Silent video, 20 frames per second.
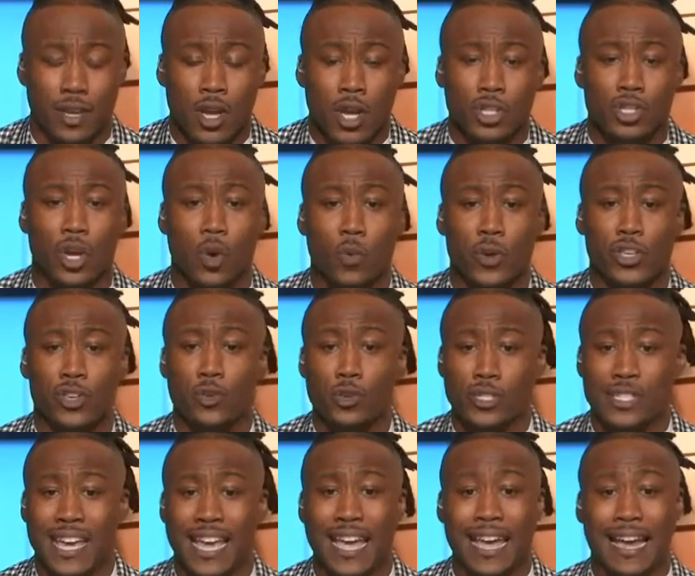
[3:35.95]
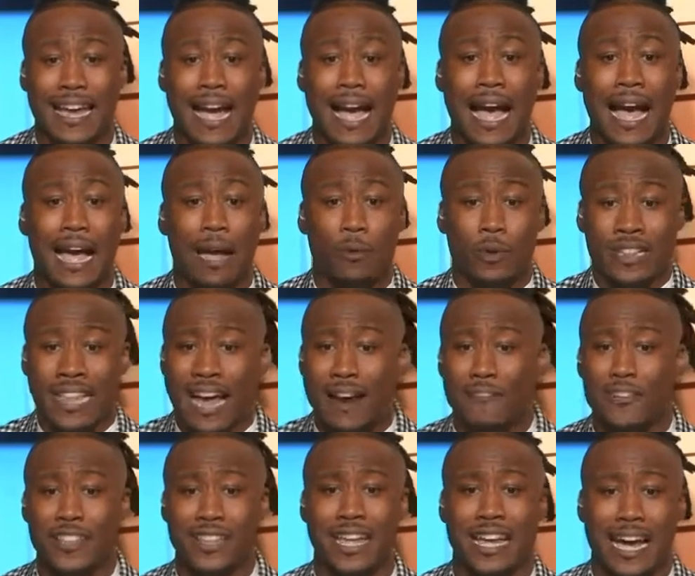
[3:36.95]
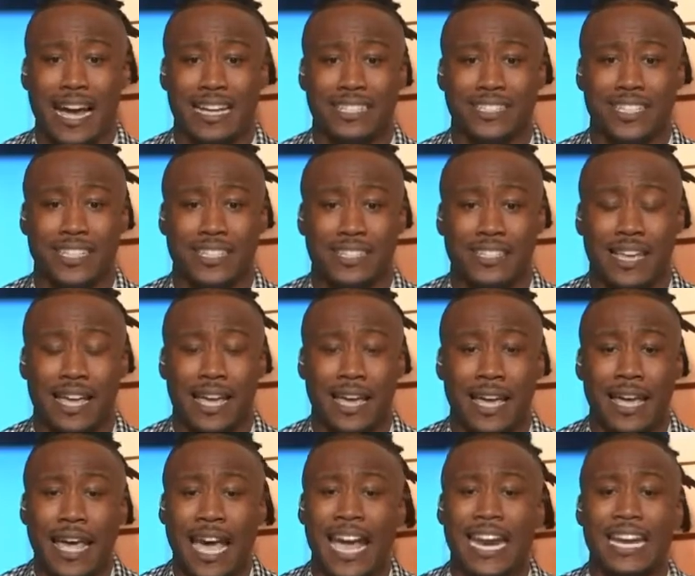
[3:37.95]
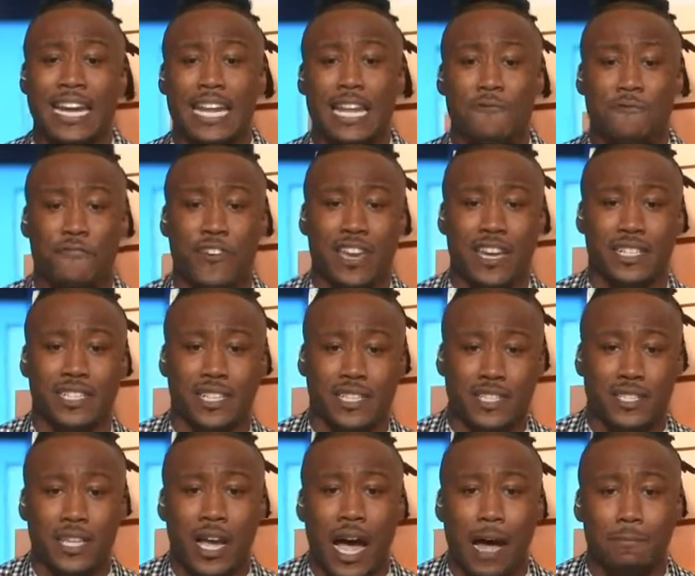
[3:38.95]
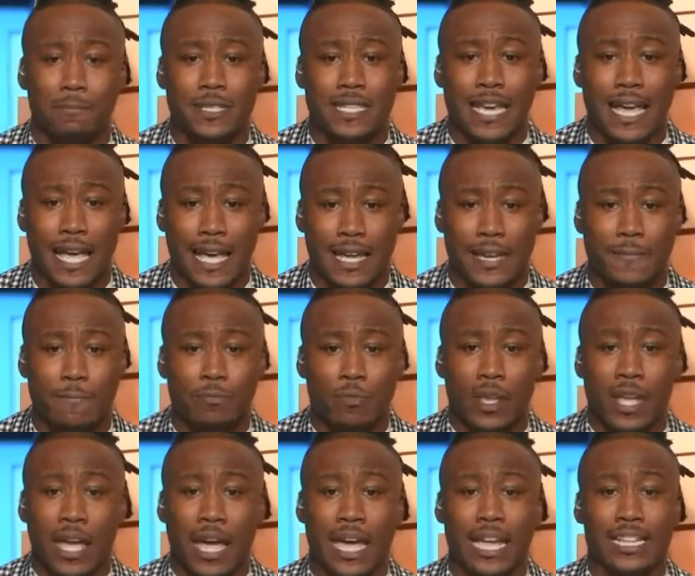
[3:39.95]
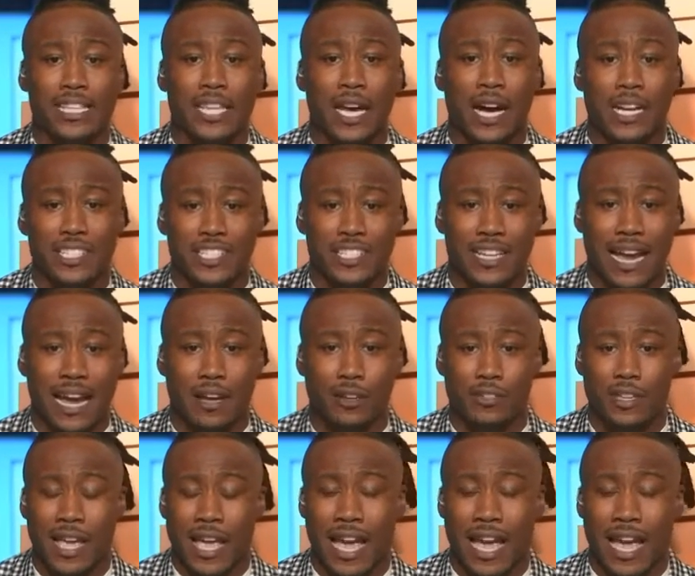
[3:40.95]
So when you see a guy with everything I just said, and then he finishes top 10 in touchdowns,